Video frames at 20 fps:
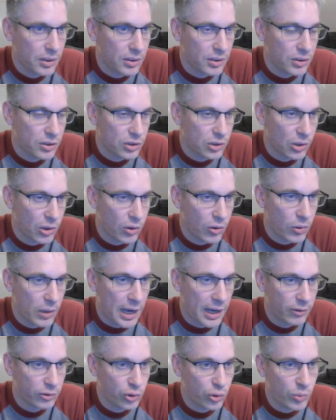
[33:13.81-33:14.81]
So
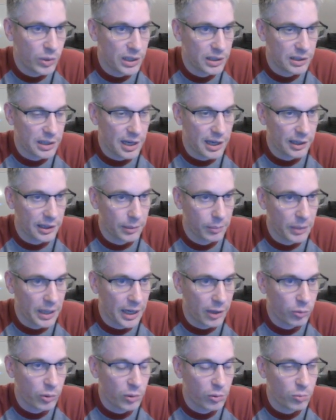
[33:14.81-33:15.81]
how do we attack him? How
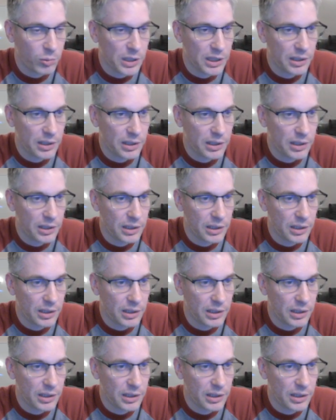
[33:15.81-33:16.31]
will we